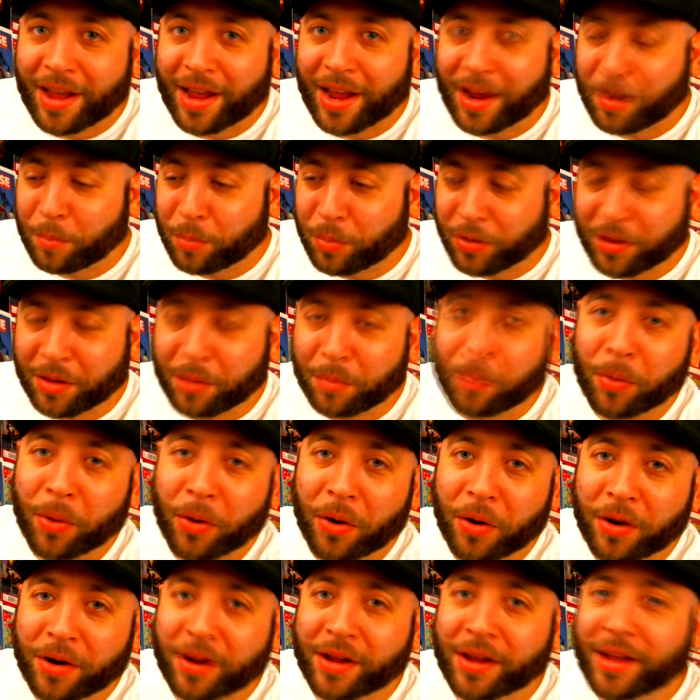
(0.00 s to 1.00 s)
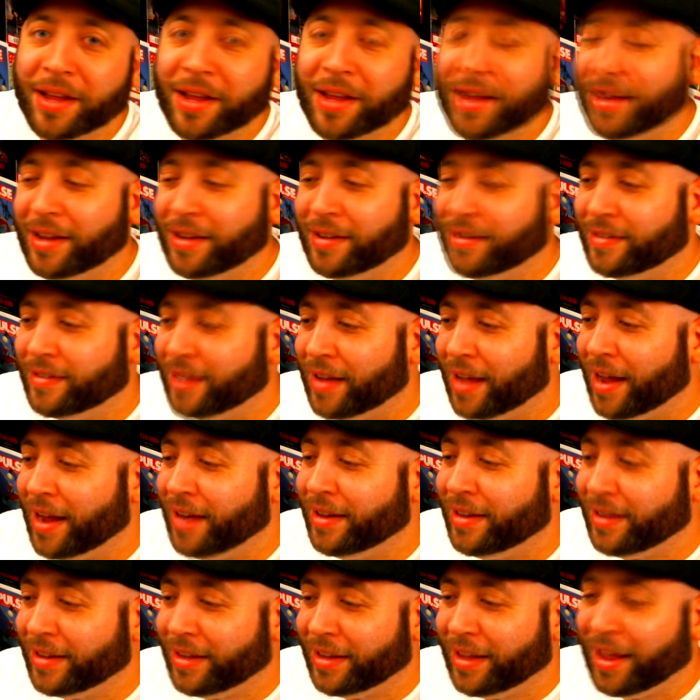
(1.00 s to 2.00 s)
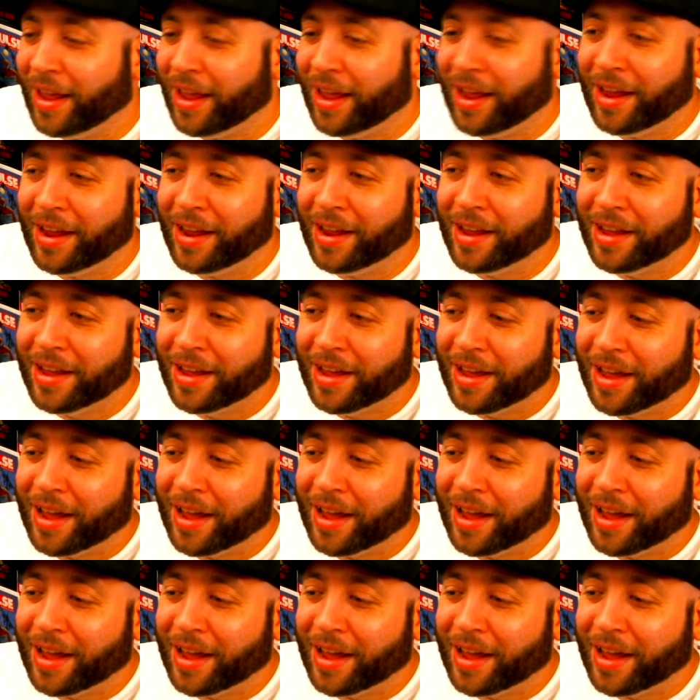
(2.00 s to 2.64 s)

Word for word: And he put the bird inside the king.